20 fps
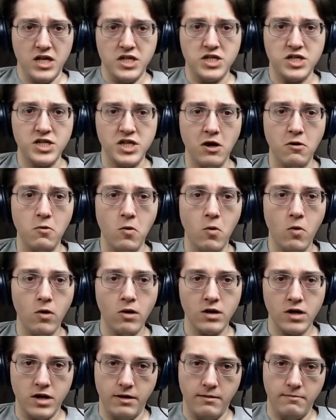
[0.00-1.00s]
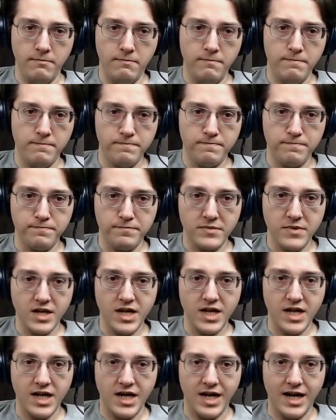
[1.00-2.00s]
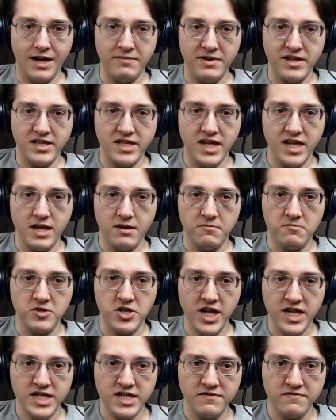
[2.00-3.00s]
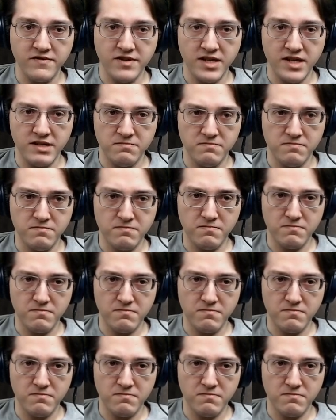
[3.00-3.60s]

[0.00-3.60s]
So Aurum. Uh, I mean, the objectively